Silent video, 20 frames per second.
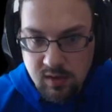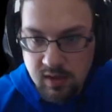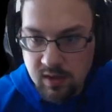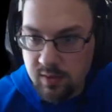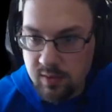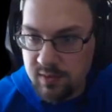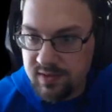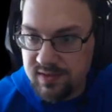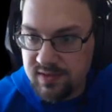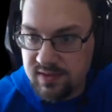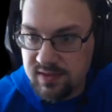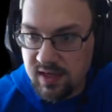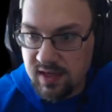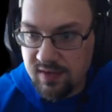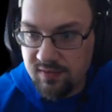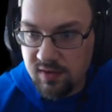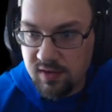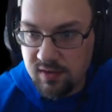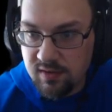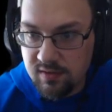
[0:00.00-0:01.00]
With
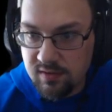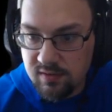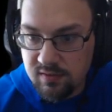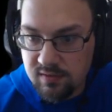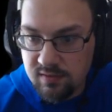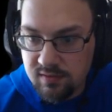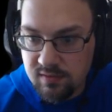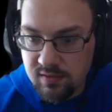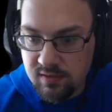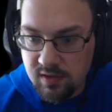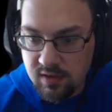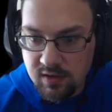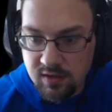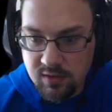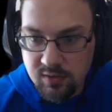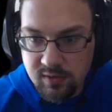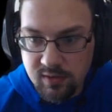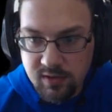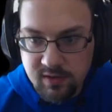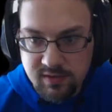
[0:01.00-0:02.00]
7
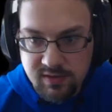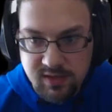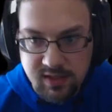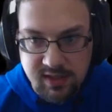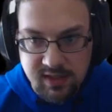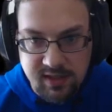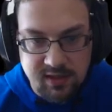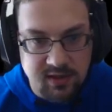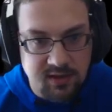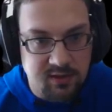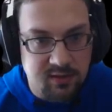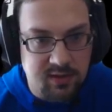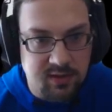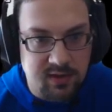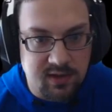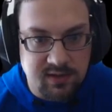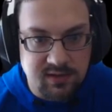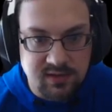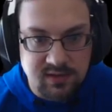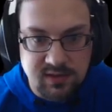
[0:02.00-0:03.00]
gargoyles, I can go
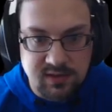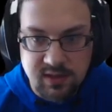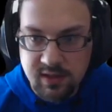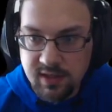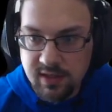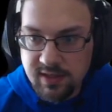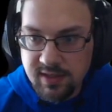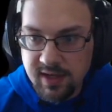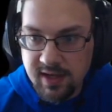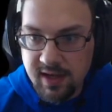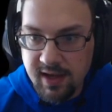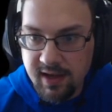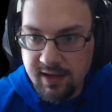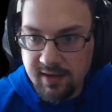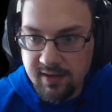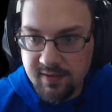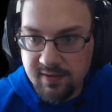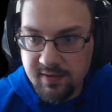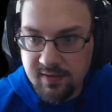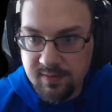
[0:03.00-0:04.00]
ahead and start
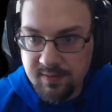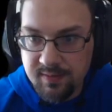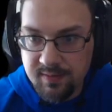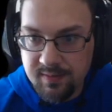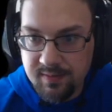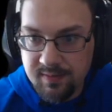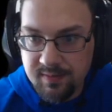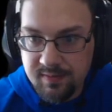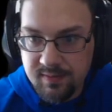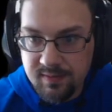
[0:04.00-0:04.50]
attacking them.